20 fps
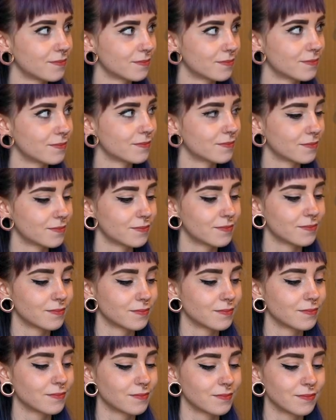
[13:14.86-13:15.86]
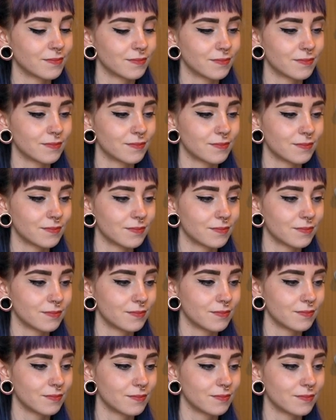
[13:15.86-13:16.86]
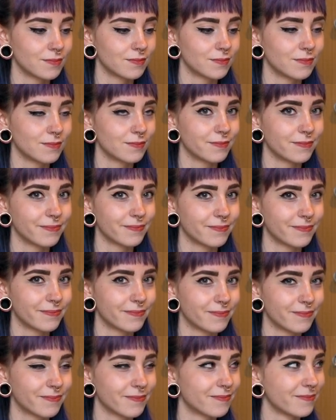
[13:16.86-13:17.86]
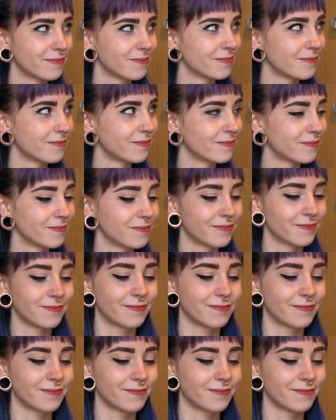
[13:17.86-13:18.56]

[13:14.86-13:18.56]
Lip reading: (not speaking)